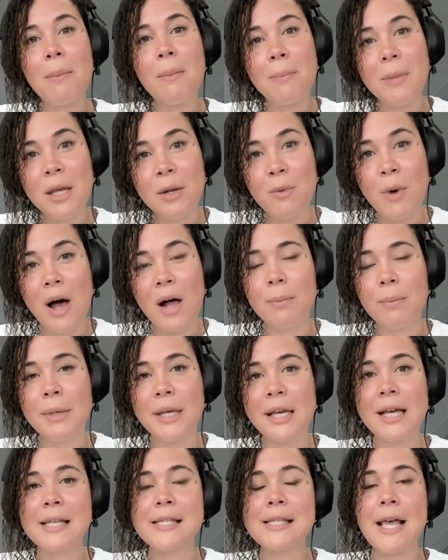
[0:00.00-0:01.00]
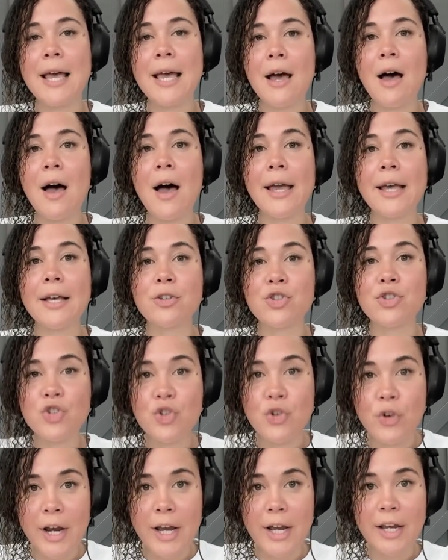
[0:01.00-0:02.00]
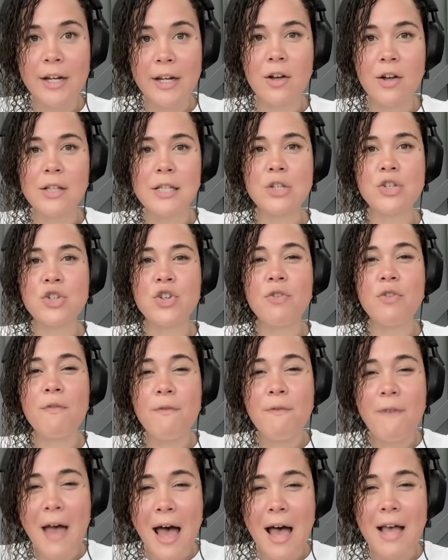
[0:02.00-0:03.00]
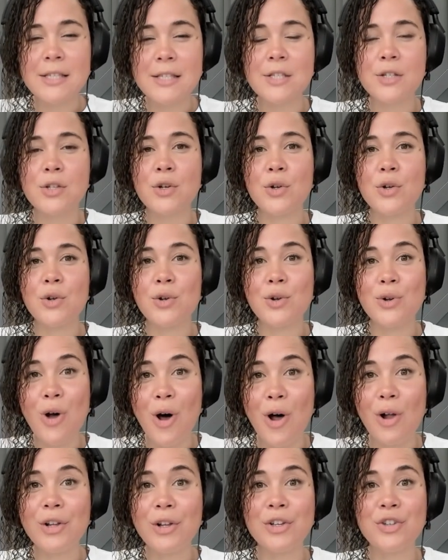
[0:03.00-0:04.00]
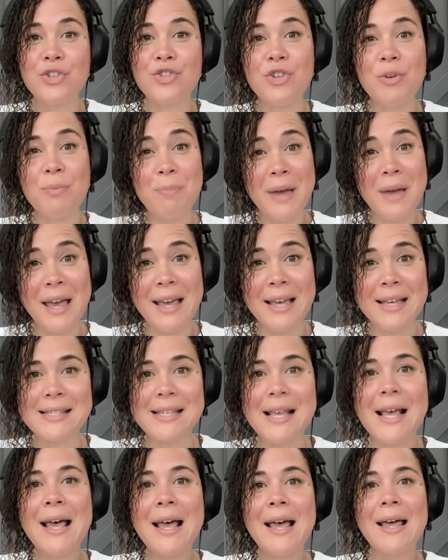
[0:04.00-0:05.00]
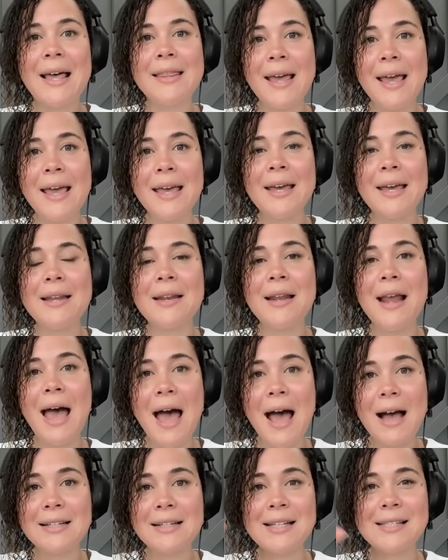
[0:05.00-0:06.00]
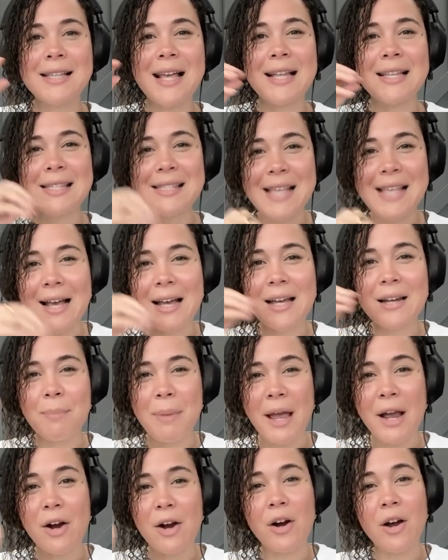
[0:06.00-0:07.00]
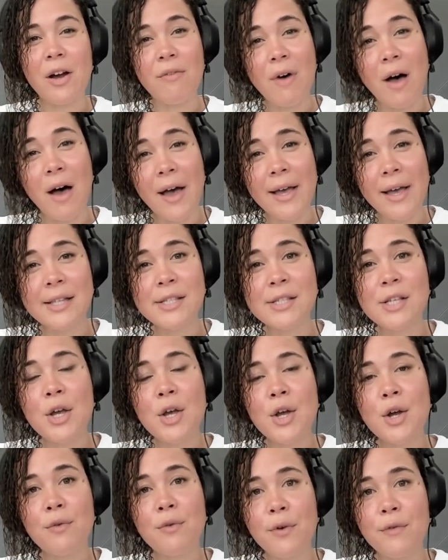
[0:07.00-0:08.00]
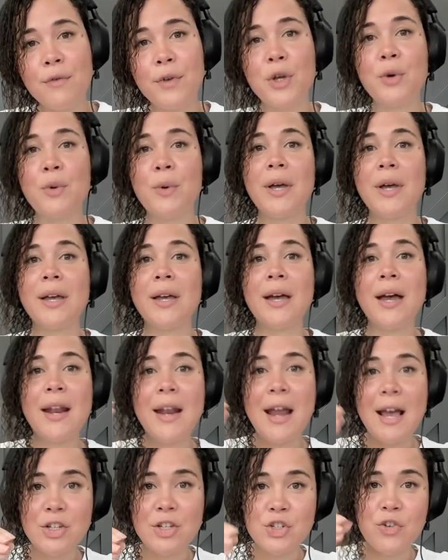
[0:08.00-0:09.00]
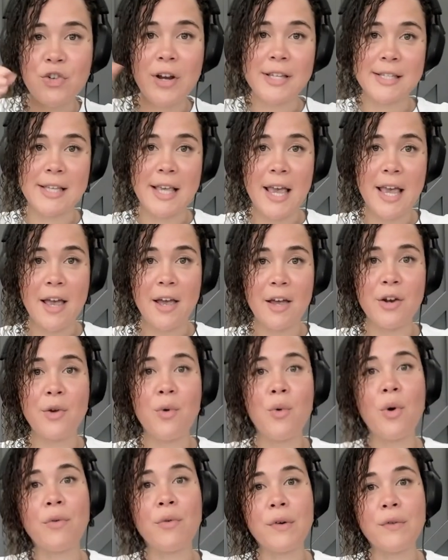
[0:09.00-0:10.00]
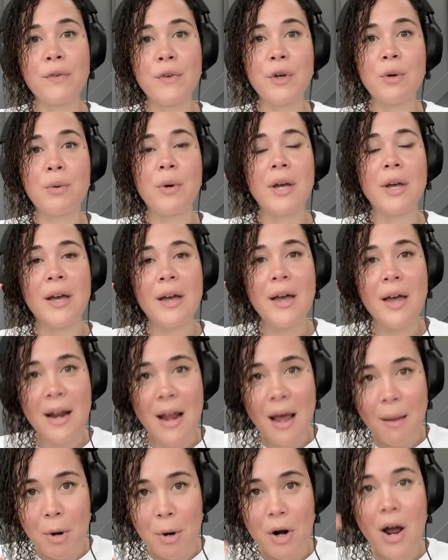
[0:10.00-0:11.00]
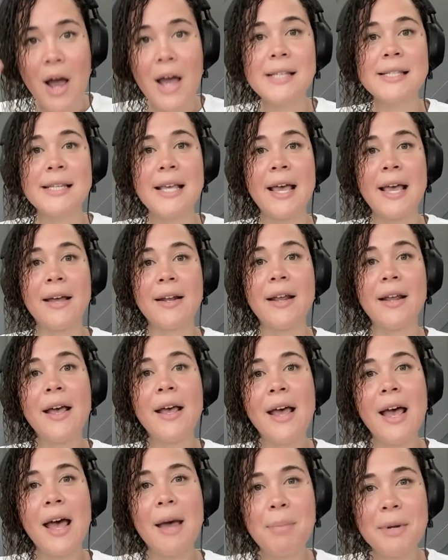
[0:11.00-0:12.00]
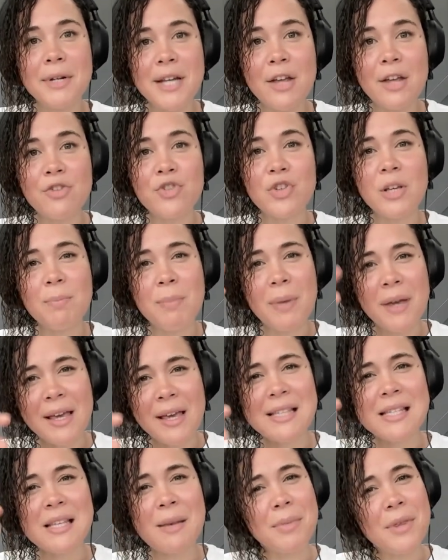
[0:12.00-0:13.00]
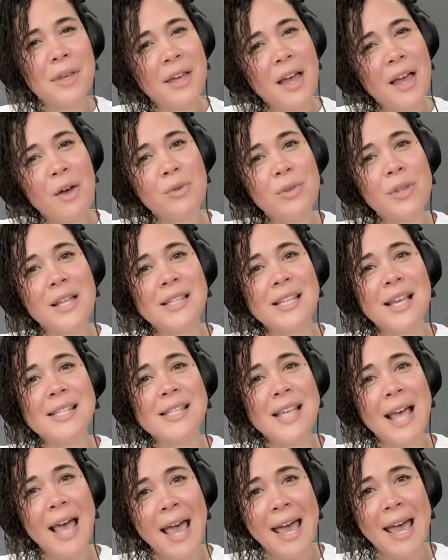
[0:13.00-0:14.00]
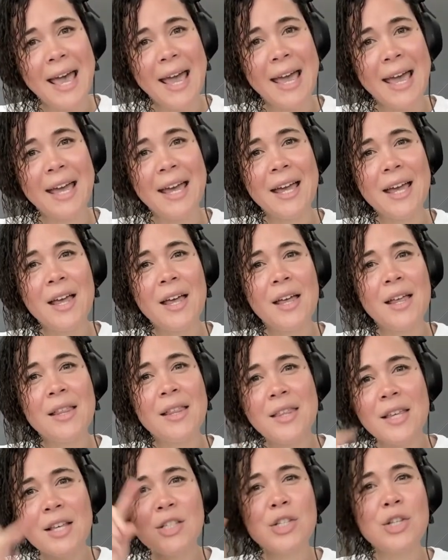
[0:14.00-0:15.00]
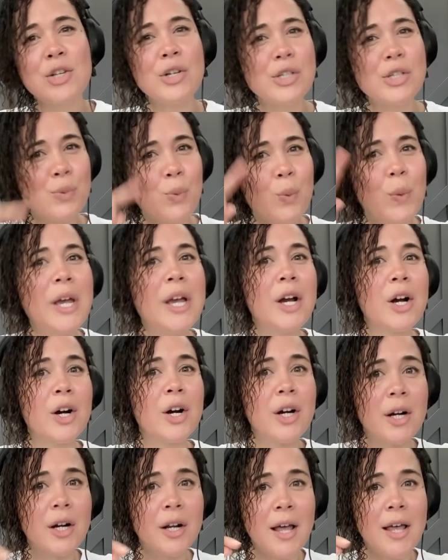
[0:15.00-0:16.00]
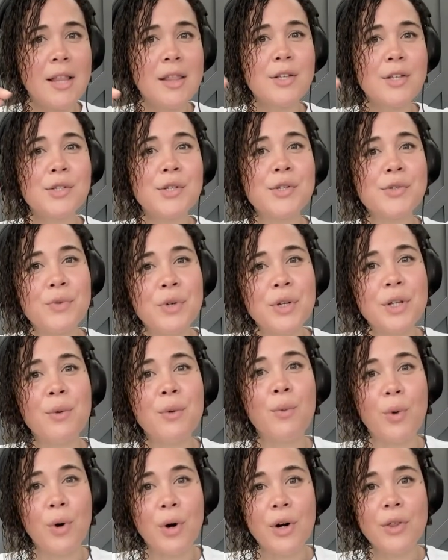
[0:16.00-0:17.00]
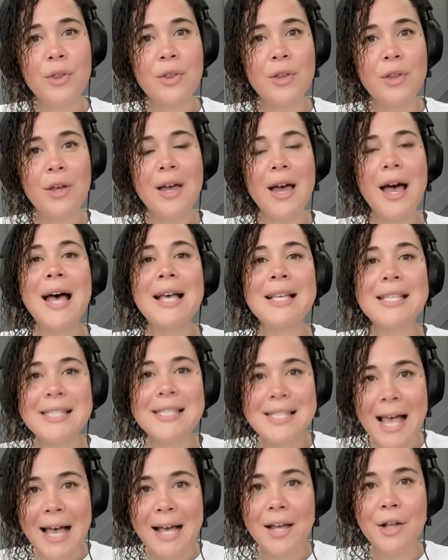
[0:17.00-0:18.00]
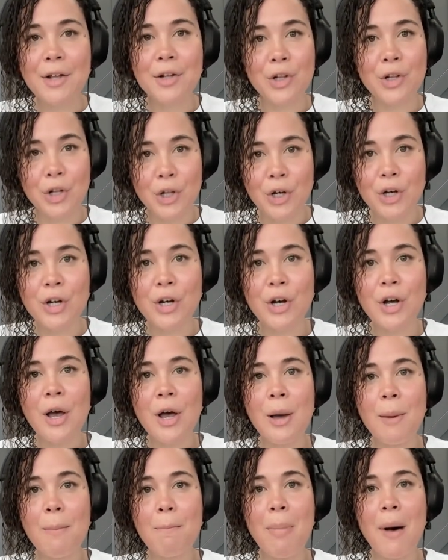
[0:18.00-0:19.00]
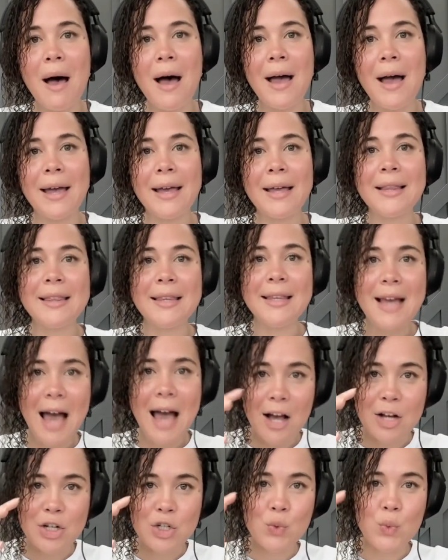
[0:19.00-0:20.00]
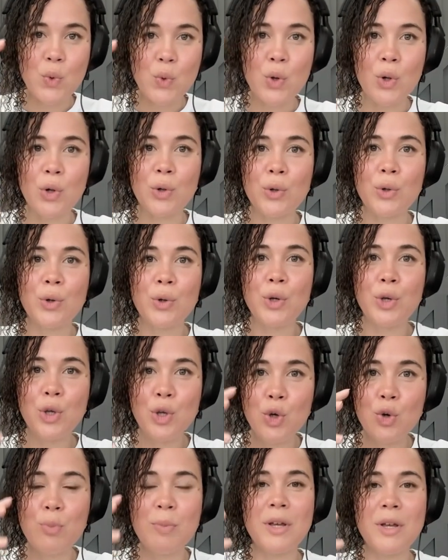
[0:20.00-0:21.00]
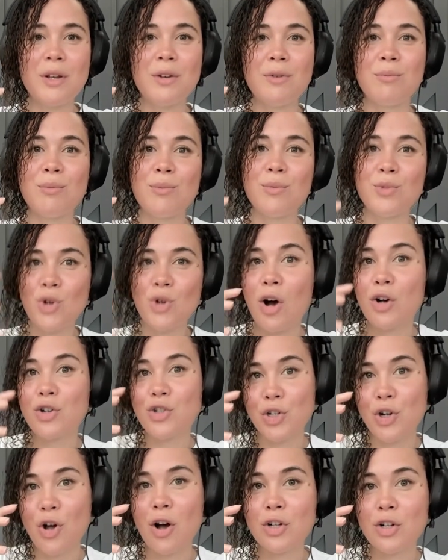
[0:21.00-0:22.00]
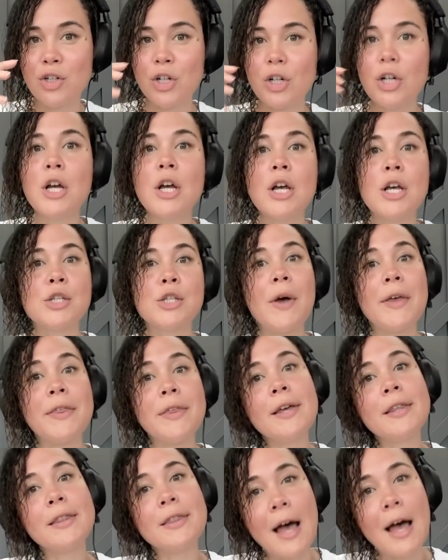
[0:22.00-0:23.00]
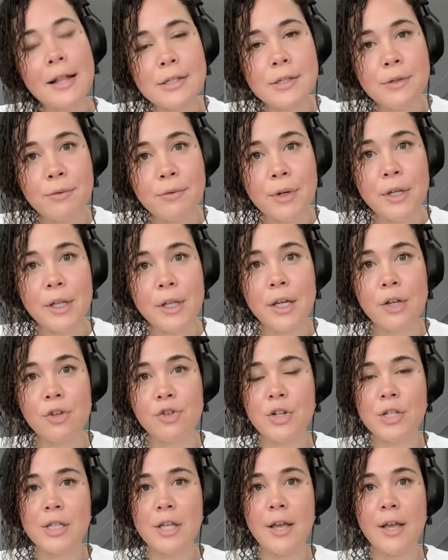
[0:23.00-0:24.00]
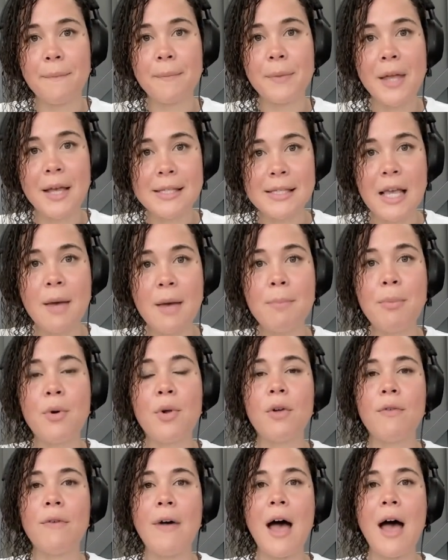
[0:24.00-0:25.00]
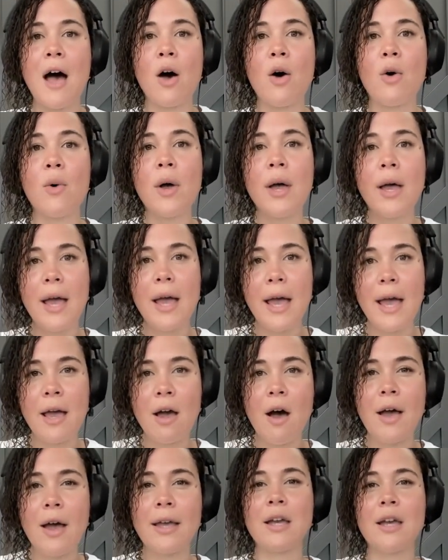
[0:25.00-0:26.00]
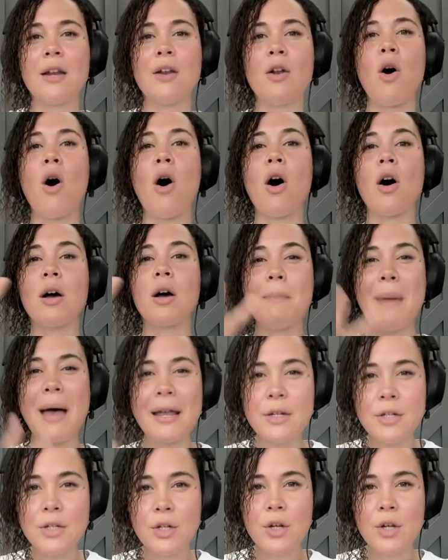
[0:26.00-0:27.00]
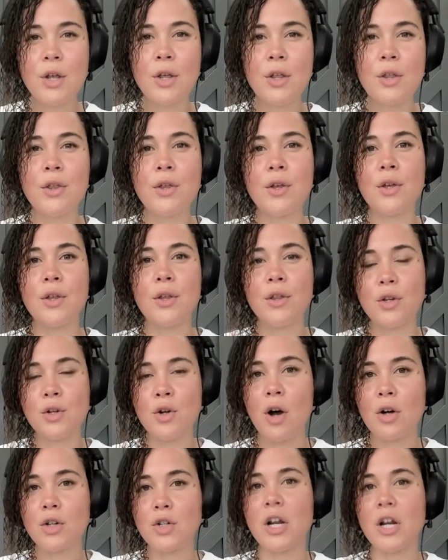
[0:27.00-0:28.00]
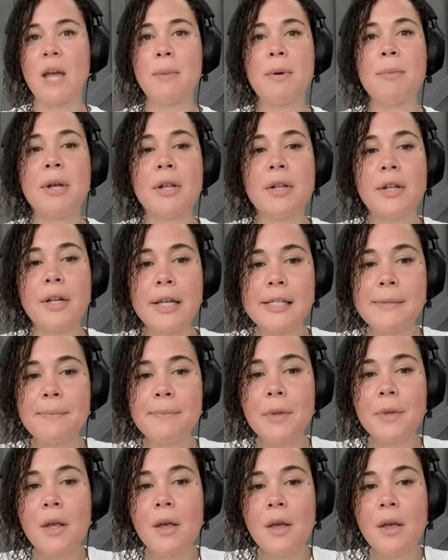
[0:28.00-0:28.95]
Meanwhile, because AI is trained on such vast knowledge base, they can act as that second pair of eyes, reviewing an X-ray scan or reviewing an MRI scan and potentially picking something out that says, hey, this looks weird and this is really worth a second look by the actual human doctor. So I think that's a really interesting example of how AI can augment the doctor capabilities.